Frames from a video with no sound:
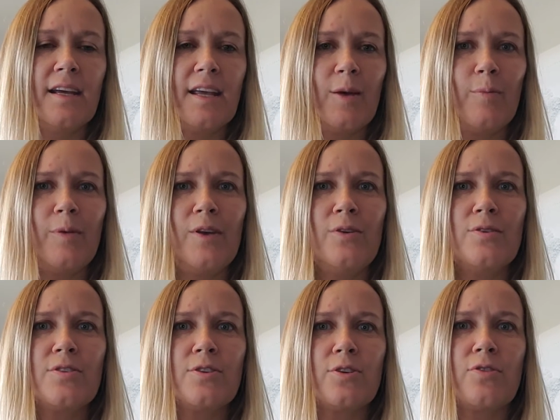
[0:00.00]
can be
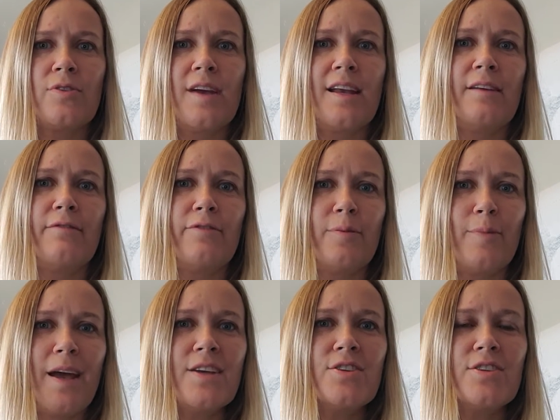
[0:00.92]
used to create
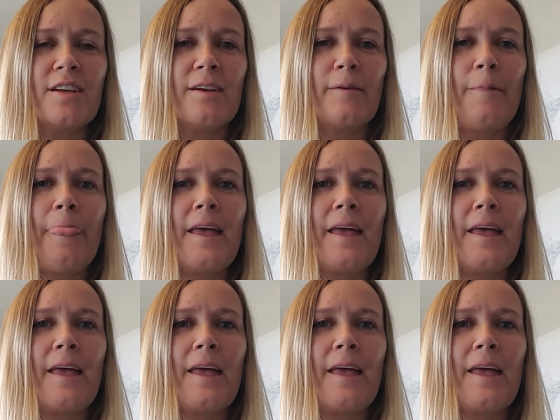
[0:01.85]
information